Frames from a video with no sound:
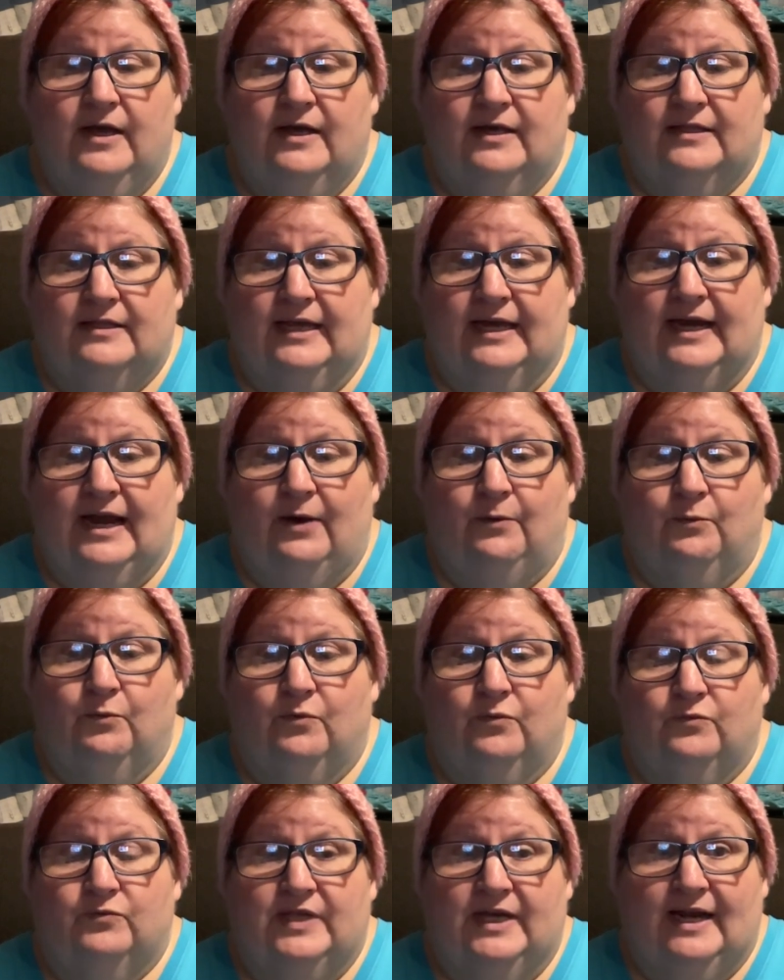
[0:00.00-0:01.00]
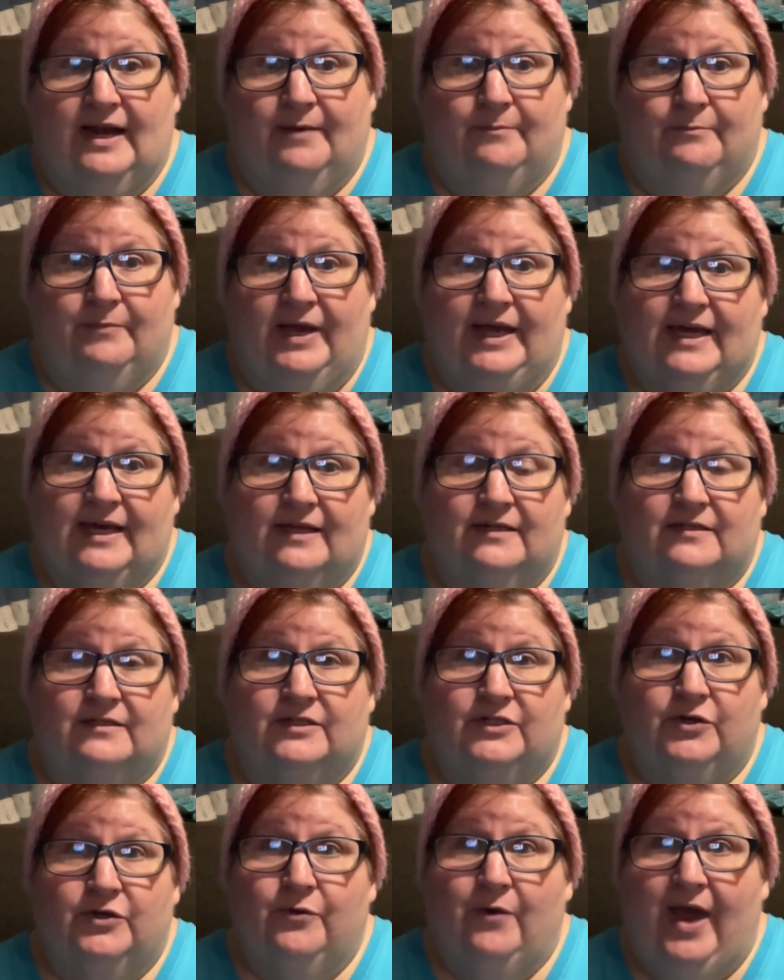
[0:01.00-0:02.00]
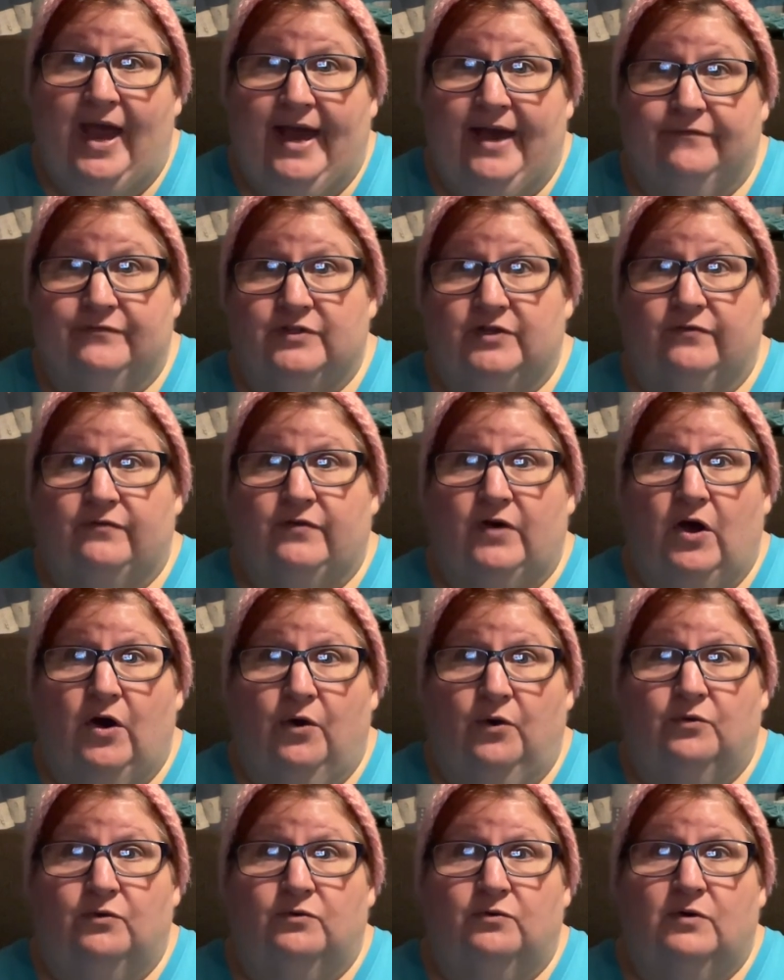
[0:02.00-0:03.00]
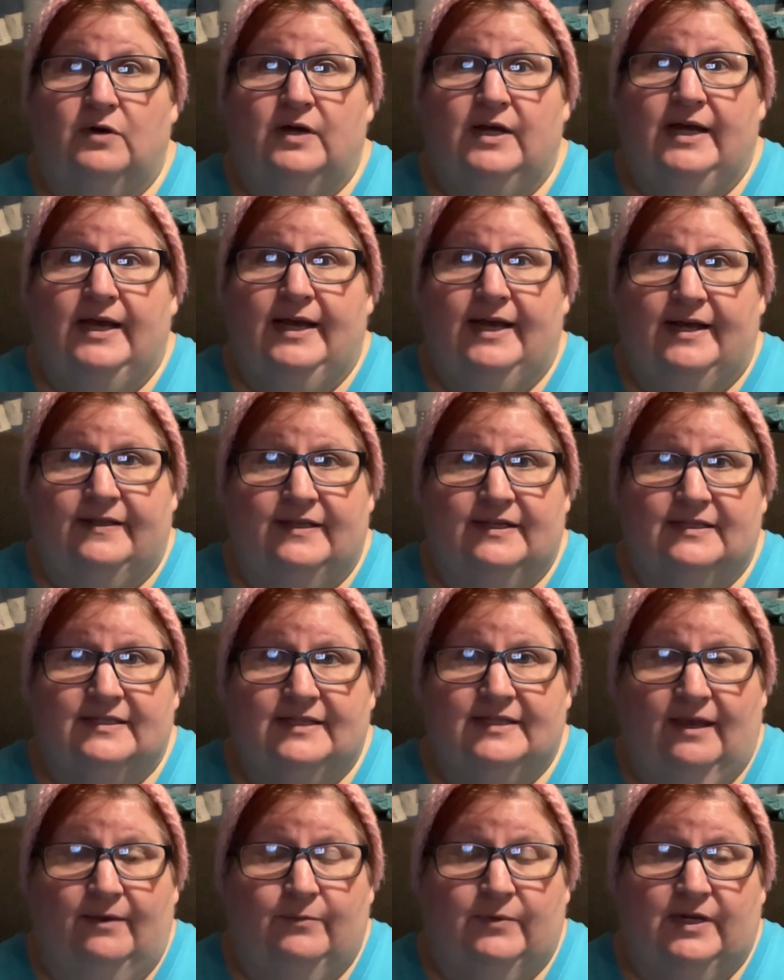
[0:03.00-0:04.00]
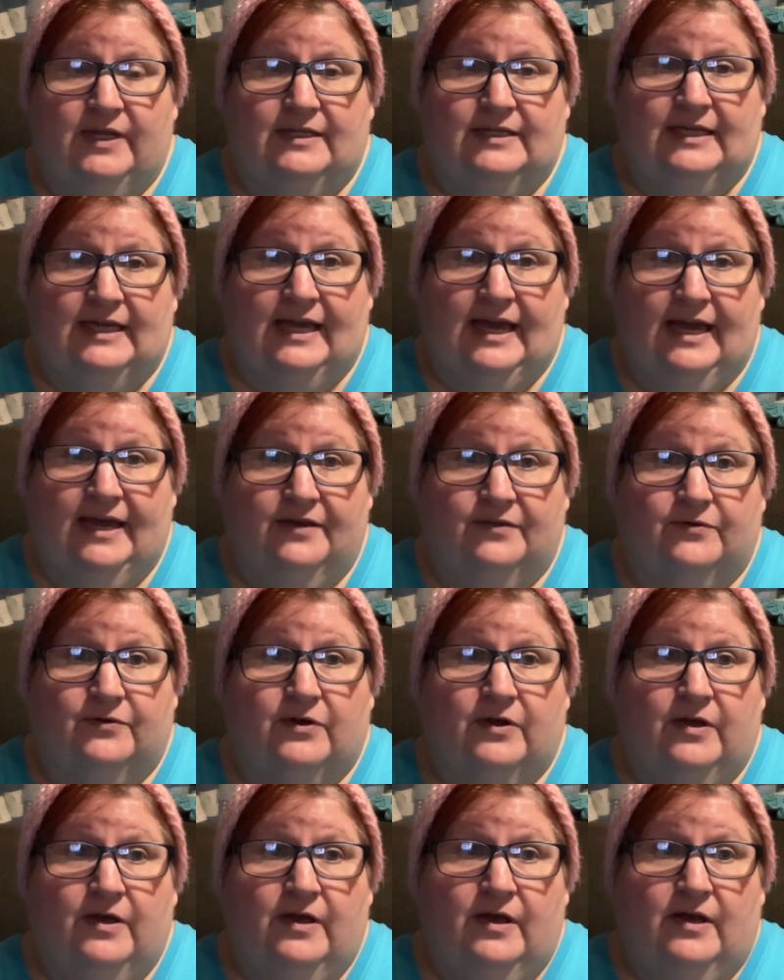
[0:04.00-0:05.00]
that I'm making two halves of a whole and then seaming it together.